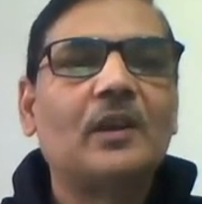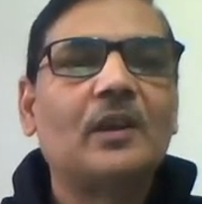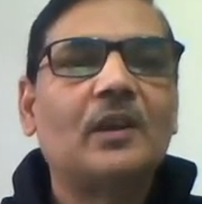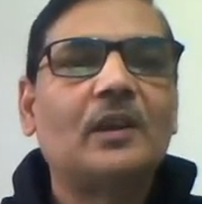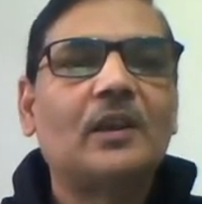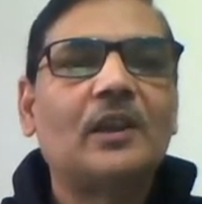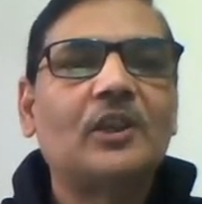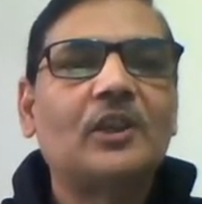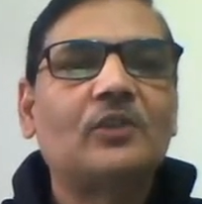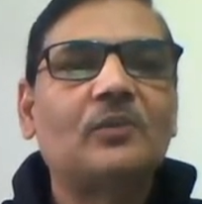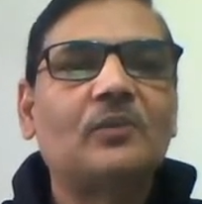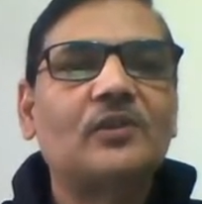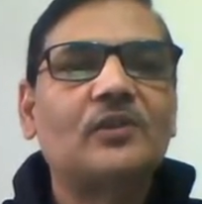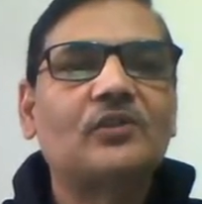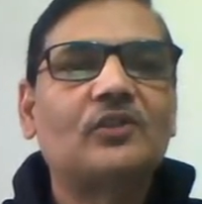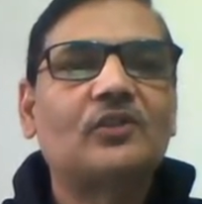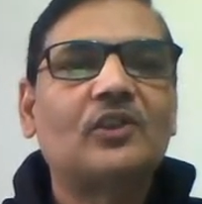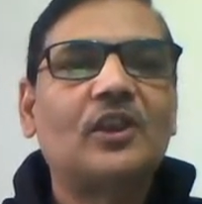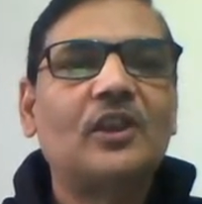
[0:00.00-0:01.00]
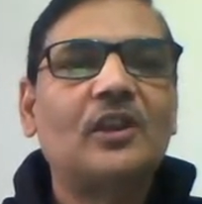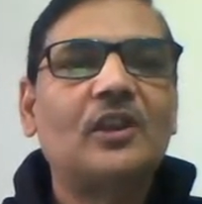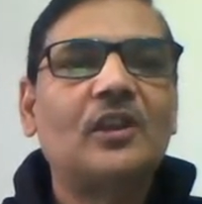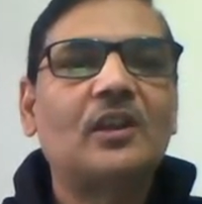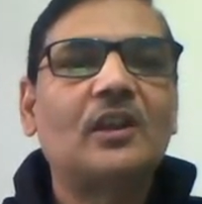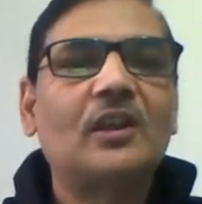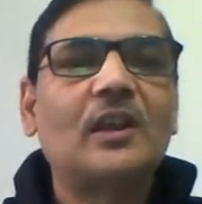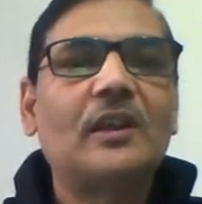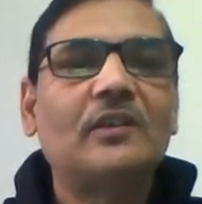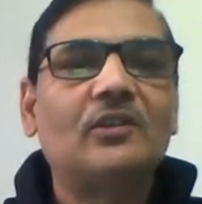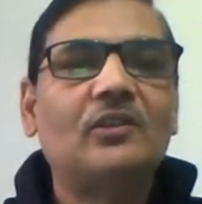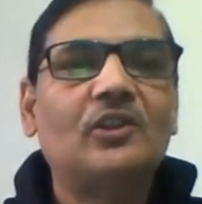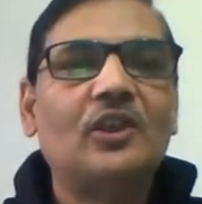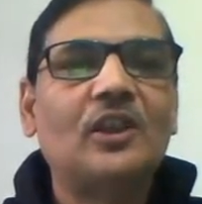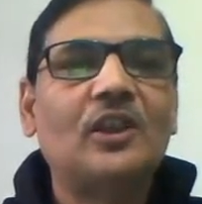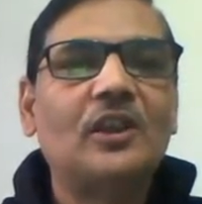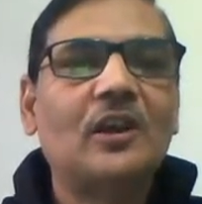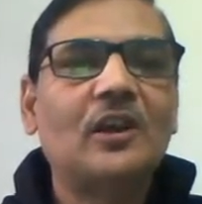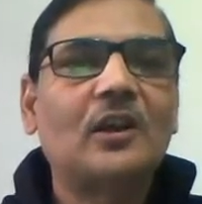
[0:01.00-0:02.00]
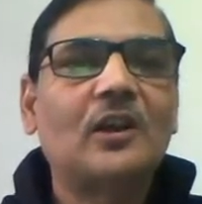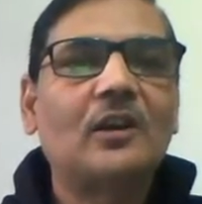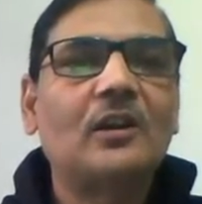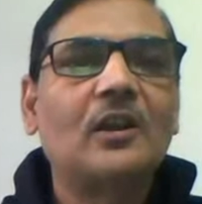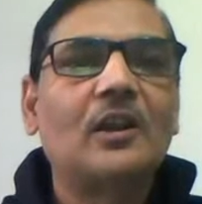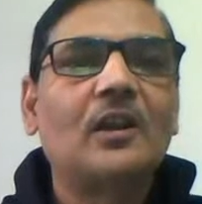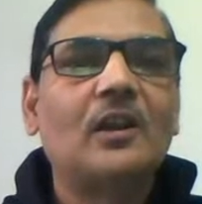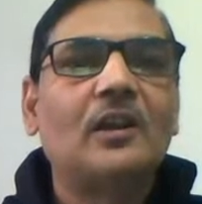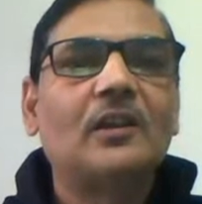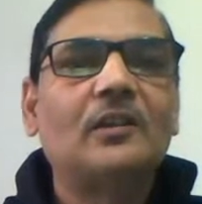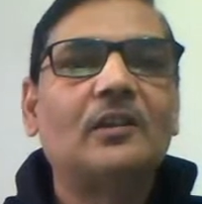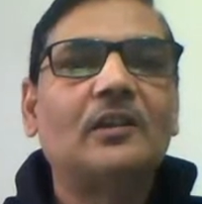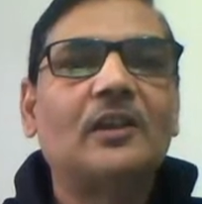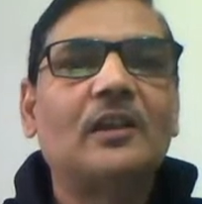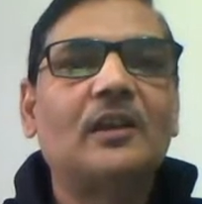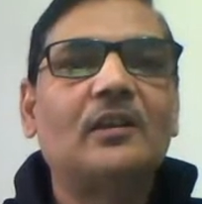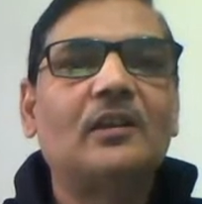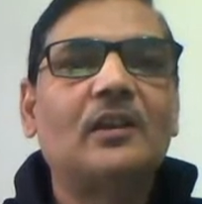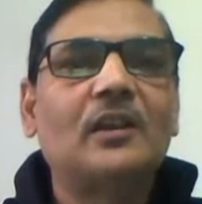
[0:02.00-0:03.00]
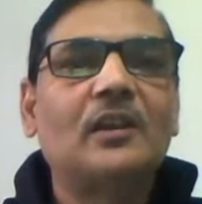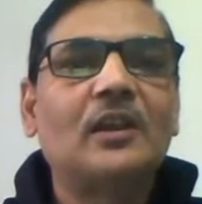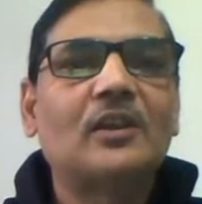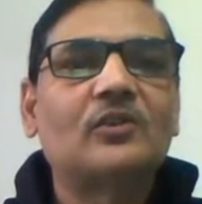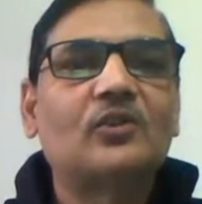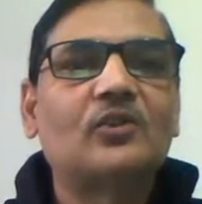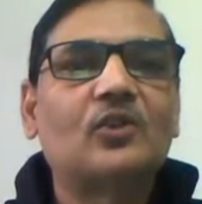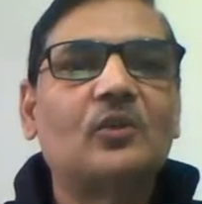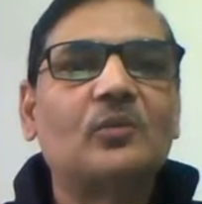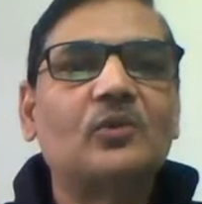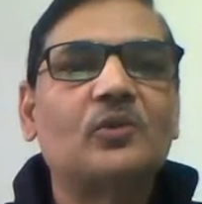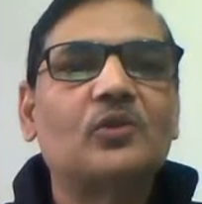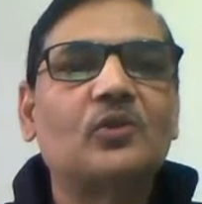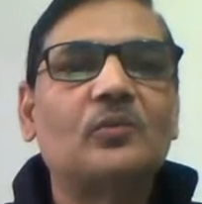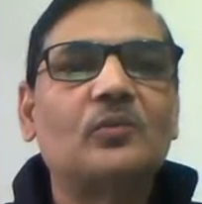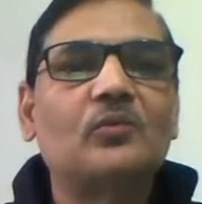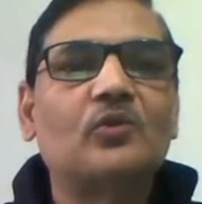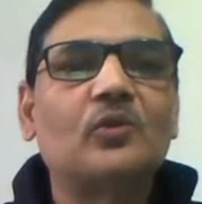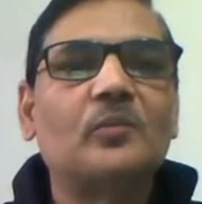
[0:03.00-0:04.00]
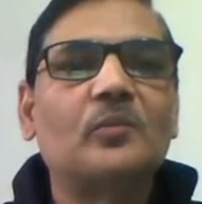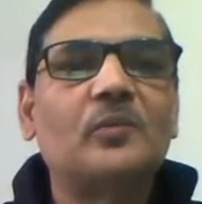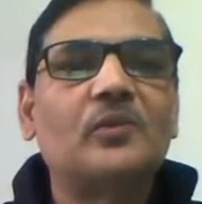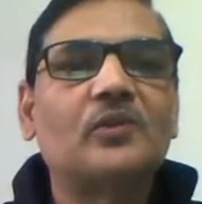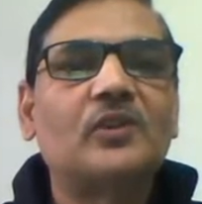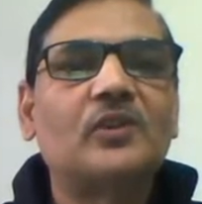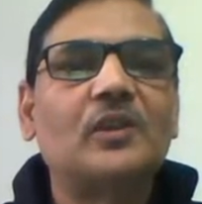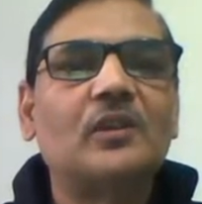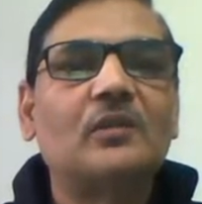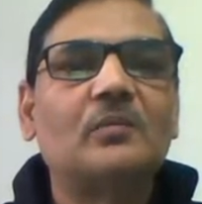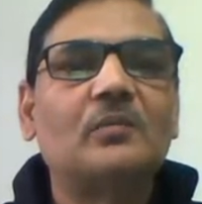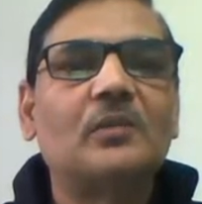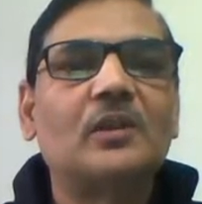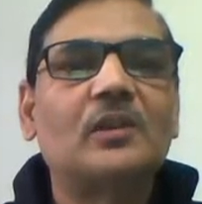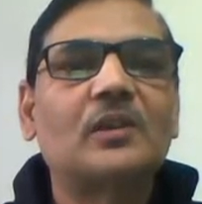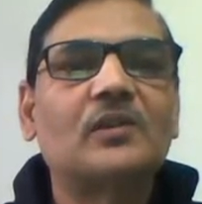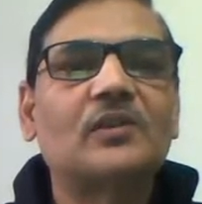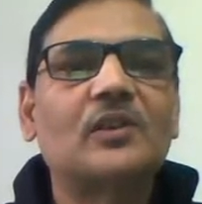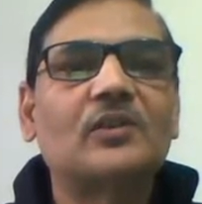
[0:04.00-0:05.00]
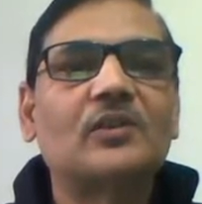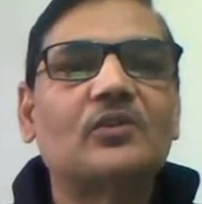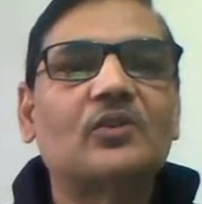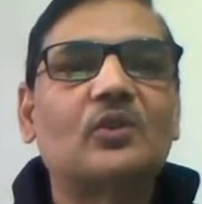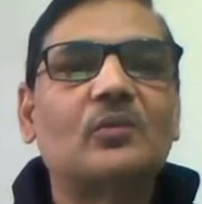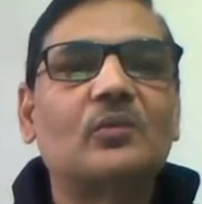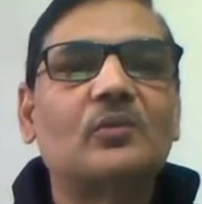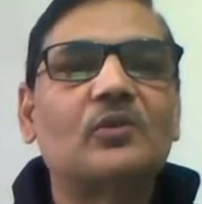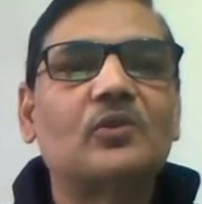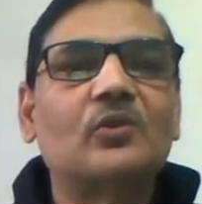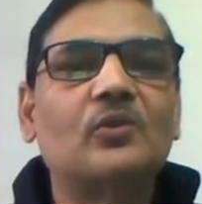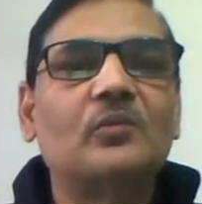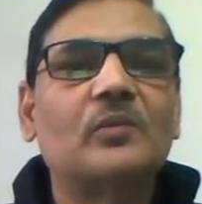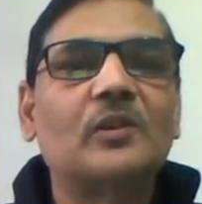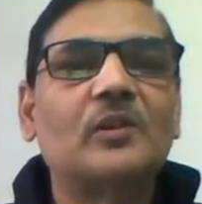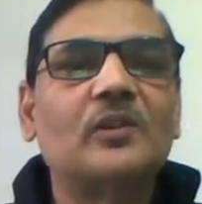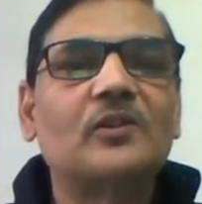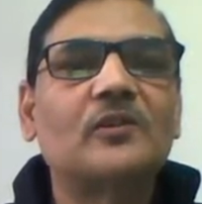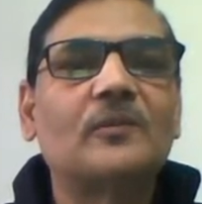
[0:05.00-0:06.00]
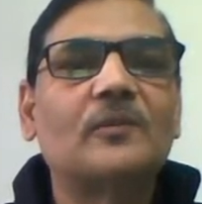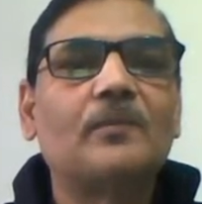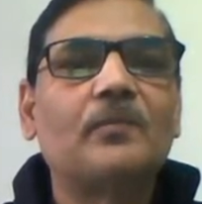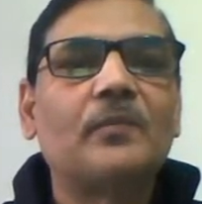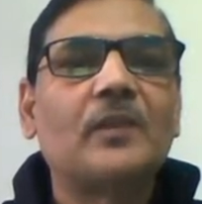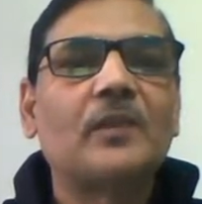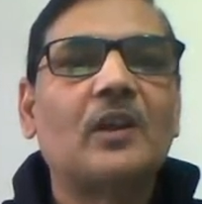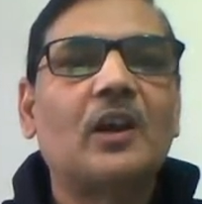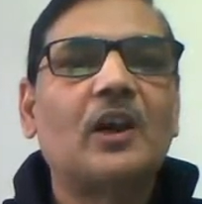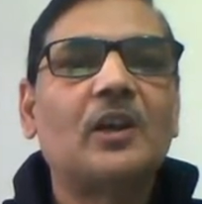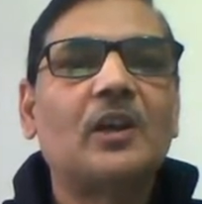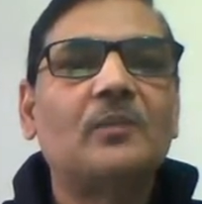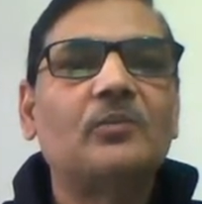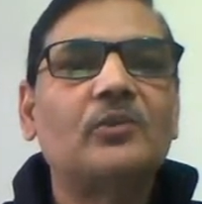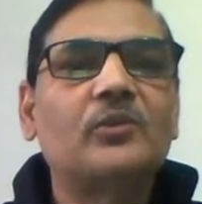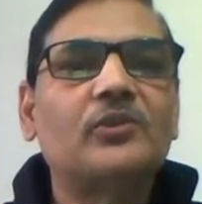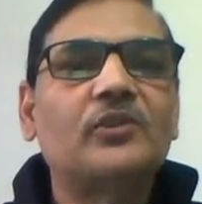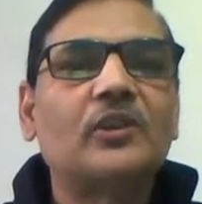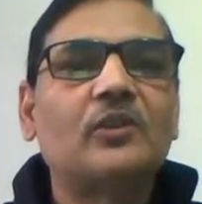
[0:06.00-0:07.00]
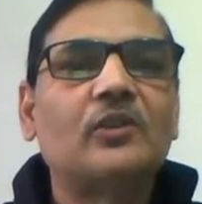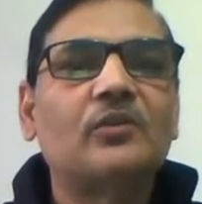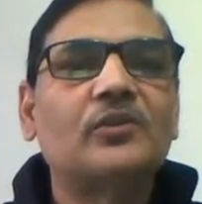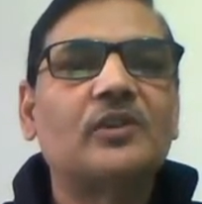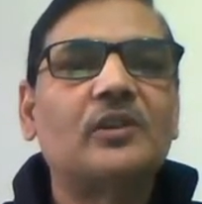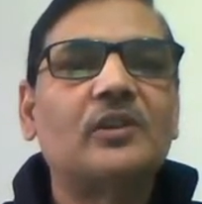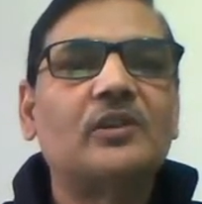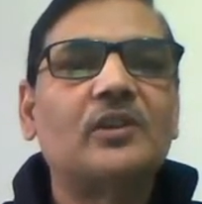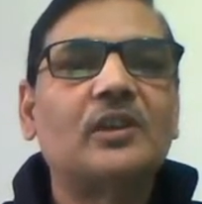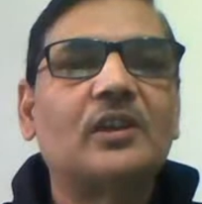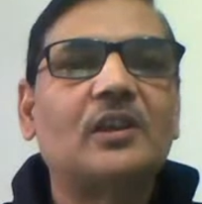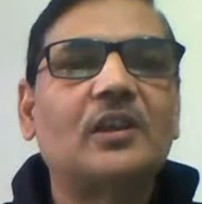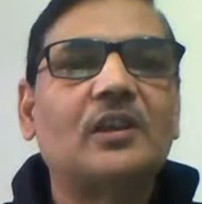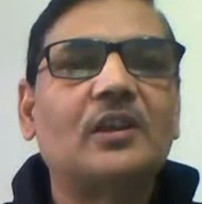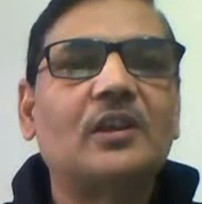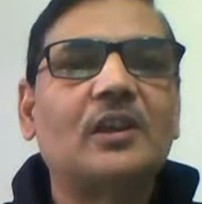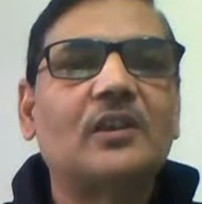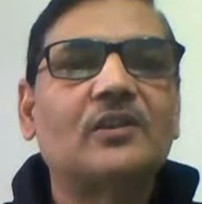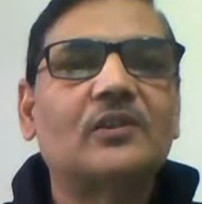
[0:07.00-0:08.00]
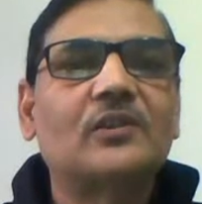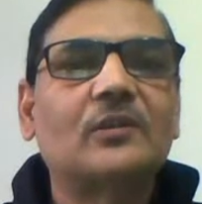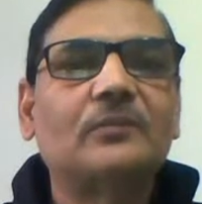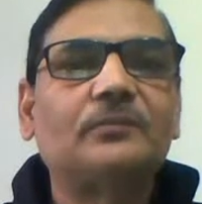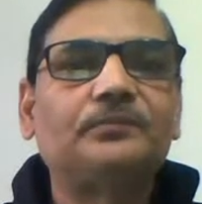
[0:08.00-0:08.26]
Likewise, 3L and 3R, then X chromosome could be seen, because X chromosome is almost allocentric in case of